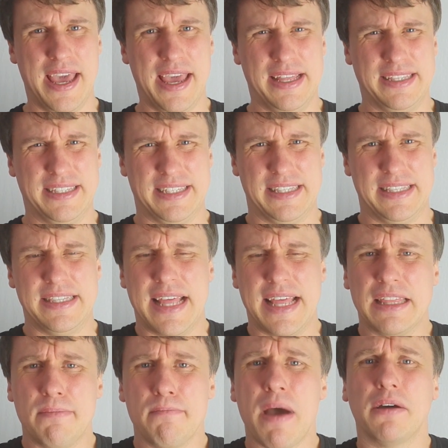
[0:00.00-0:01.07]
It's
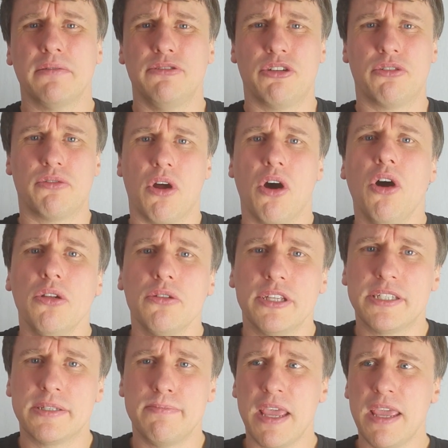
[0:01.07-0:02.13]
not about the role,
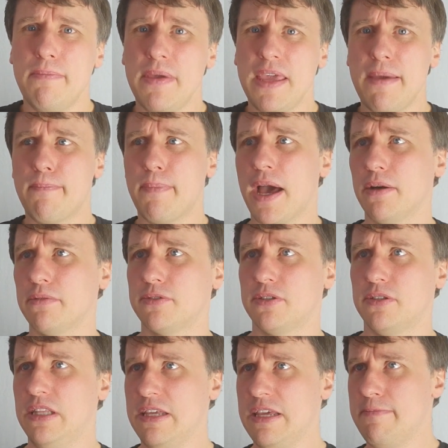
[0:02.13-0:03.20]
it's maybe about
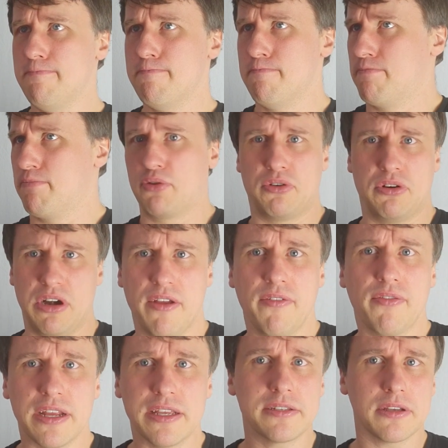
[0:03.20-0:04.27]
the
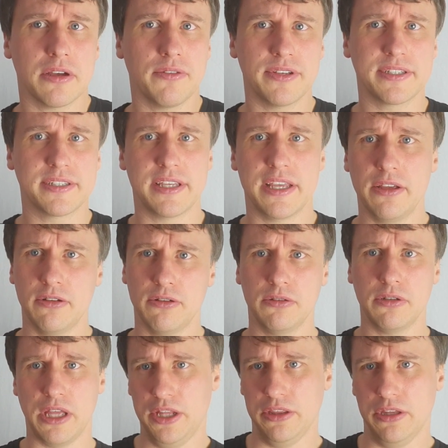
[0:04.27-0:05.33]
preference of a
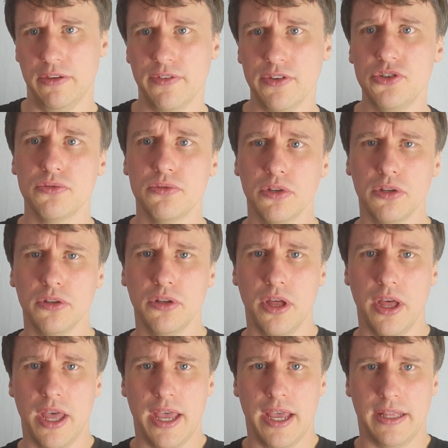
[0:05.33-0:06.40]
single individual
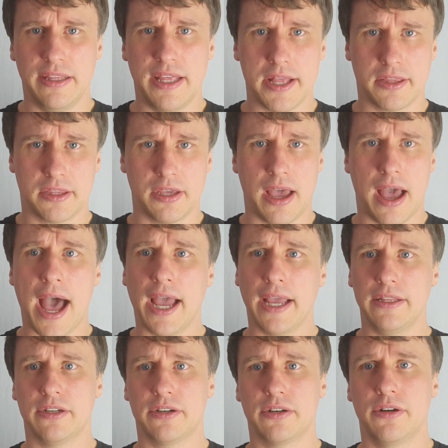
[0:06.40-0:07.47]
that
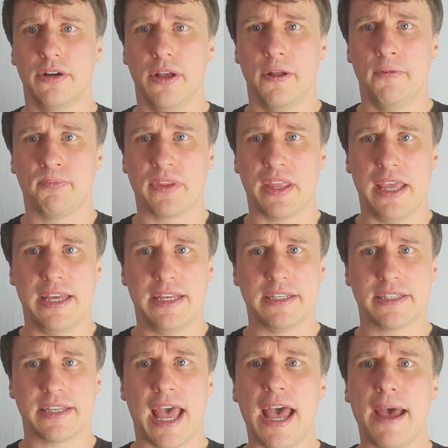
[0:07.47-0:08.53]
either
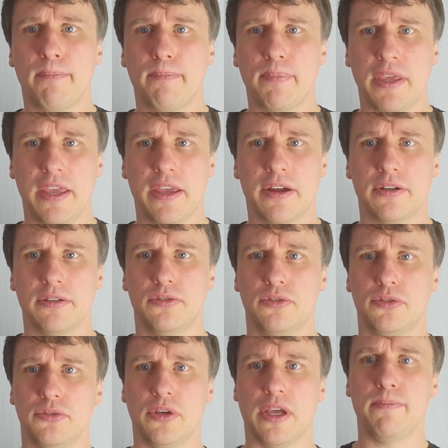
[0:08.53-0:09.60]
is happier
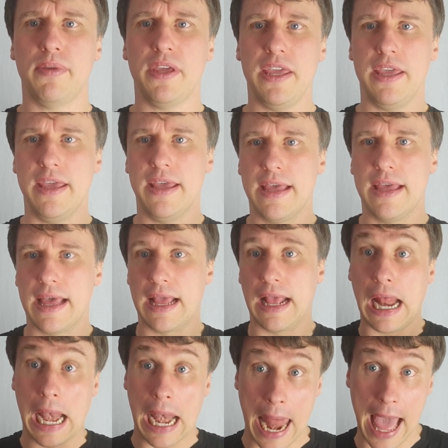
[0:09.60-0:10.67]
to be
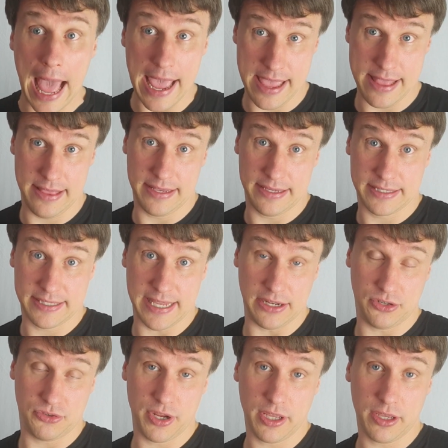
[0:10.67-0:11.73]

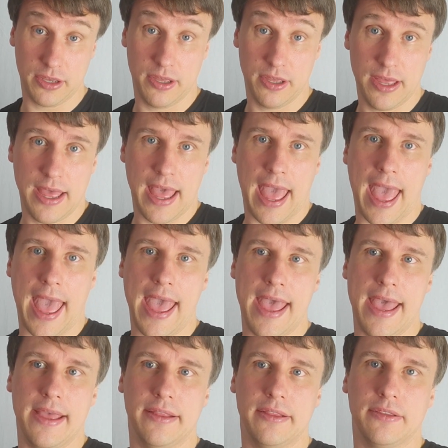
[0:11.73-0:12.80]
client-centric
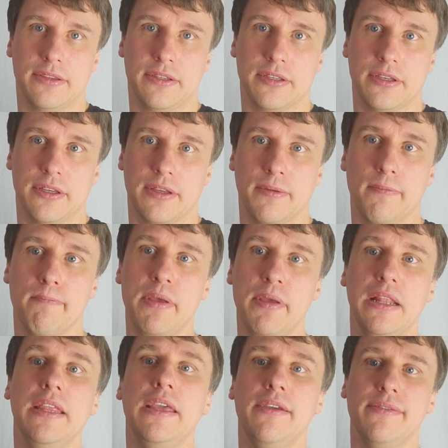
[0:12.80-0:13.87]
and
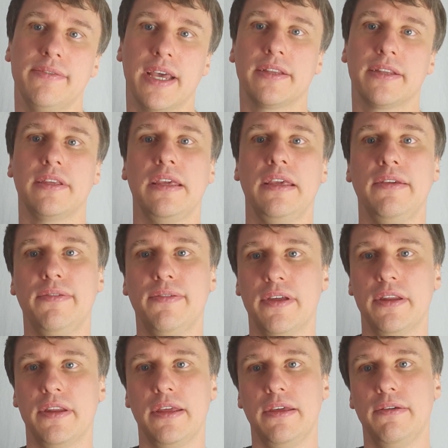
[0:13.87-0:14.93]
believe that
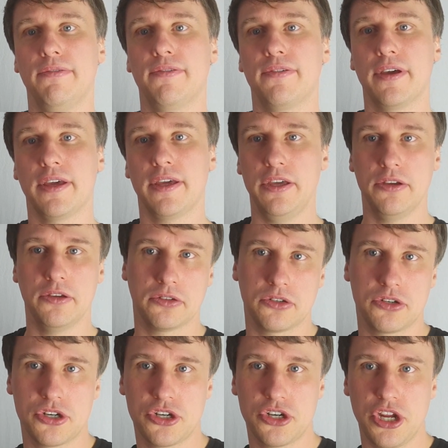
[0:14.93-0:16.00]
even if he or
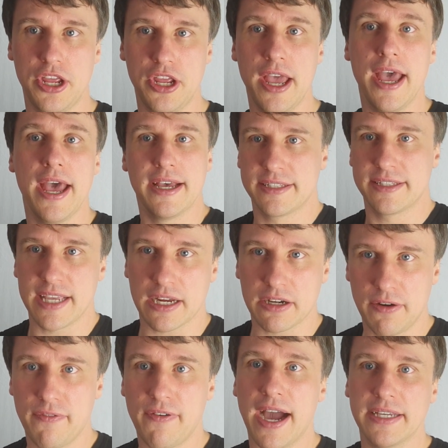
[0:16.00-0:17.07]
she
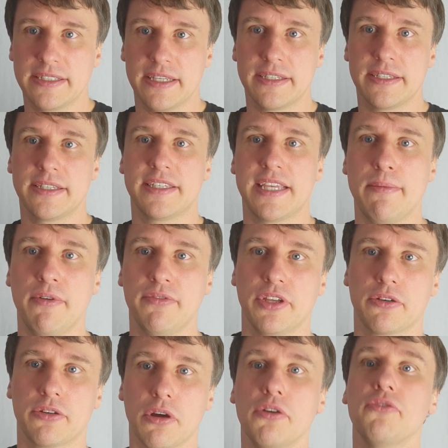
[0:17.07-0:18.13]
sacrifices some of the
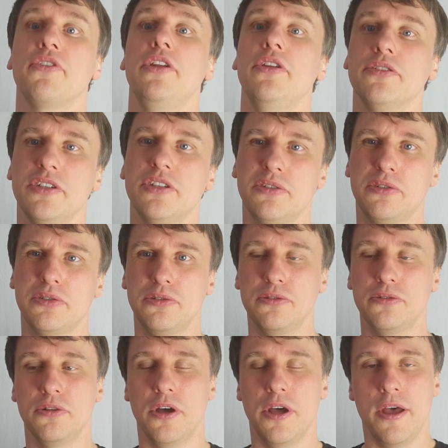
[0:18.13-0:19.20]
growth in order
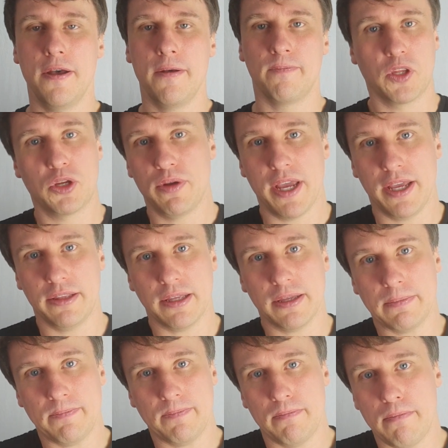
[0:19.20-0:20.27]
to create a
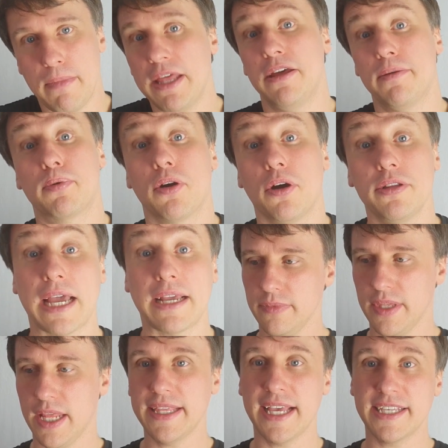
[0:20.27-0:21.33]
better
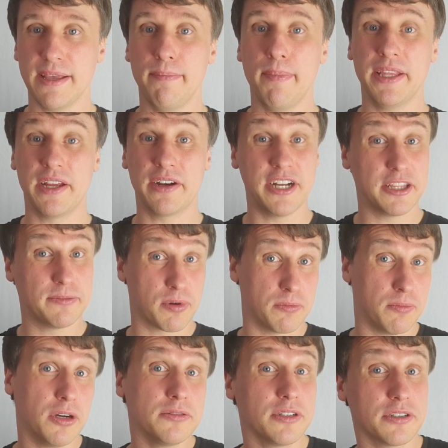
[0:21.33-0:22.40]
product that has a better net
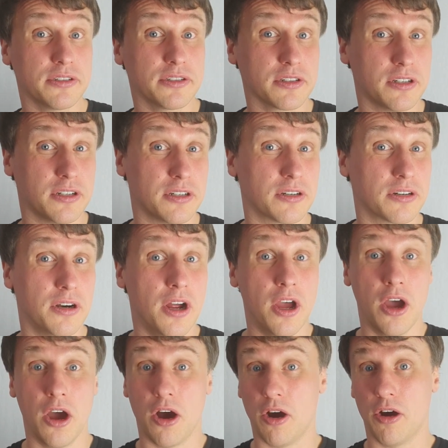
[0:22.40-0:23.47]
promoter score
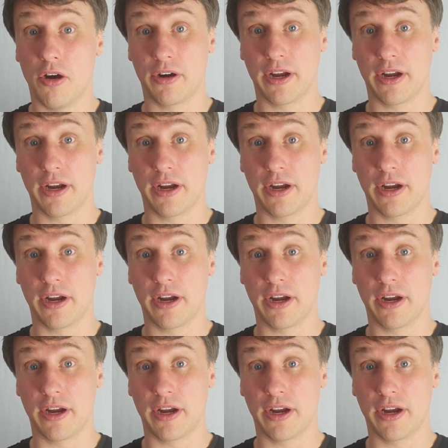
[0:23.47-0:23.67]
or